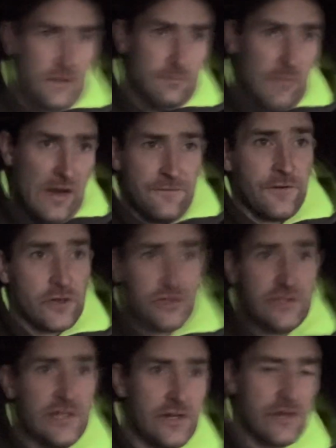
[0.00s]
My first
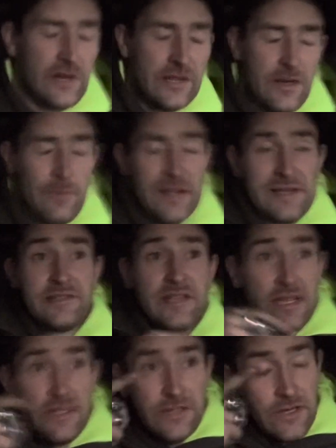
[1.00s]
year and then my
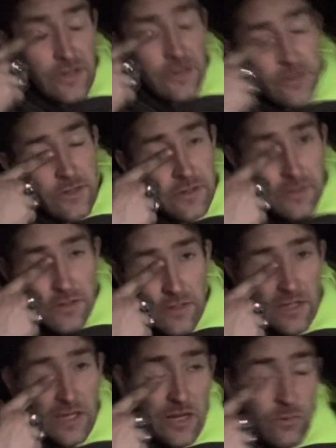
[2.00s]
second year
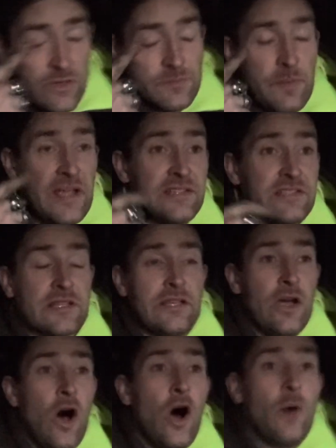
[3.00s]
it was
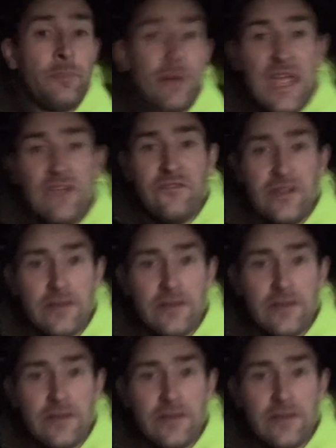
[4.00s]
basically all paid